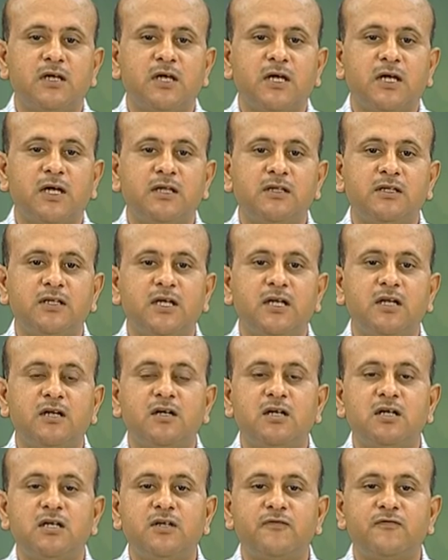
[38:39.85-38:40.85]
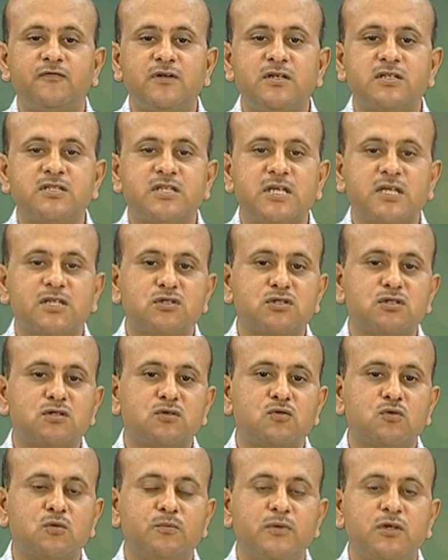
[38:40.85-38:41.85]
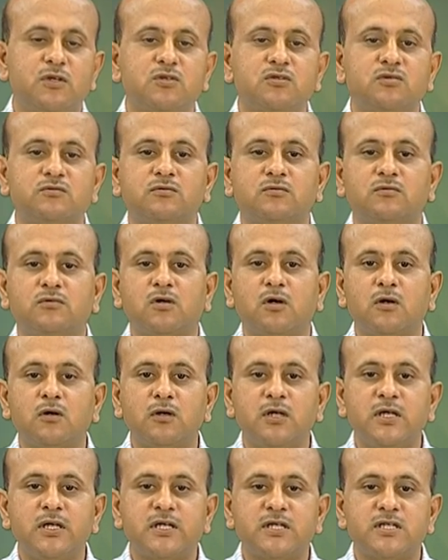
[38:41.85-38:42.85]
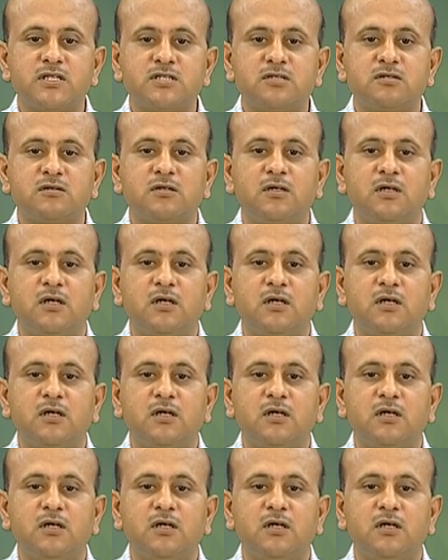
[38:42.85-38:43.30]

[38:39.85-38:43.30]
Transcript: and then different sections could be thoroughly rinsed